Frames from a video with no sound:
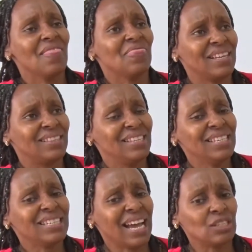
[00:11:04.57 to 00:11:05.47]
that
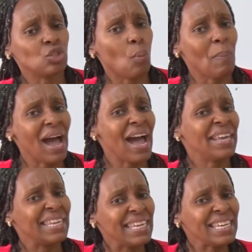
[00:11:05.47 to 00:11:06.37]
this customer
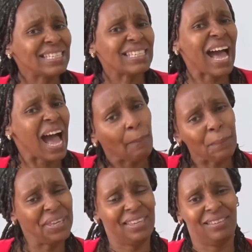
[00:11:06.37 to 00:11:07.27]
is
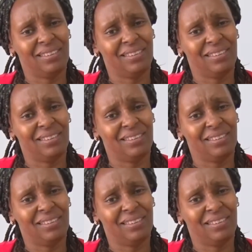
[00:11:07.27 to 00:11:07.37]
happy.